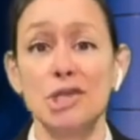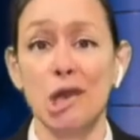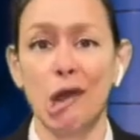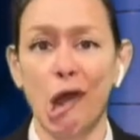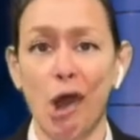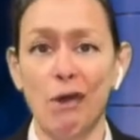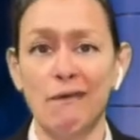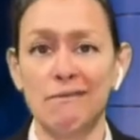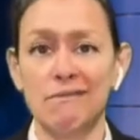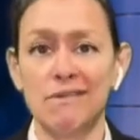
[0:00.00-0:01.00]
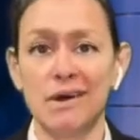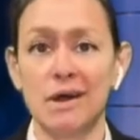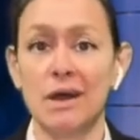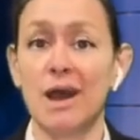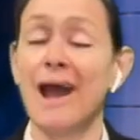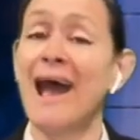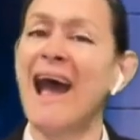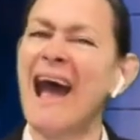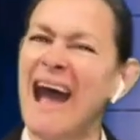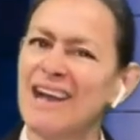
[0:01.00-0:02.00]
Jehovah
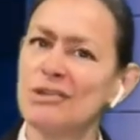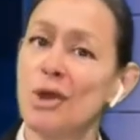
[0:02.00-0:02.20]
has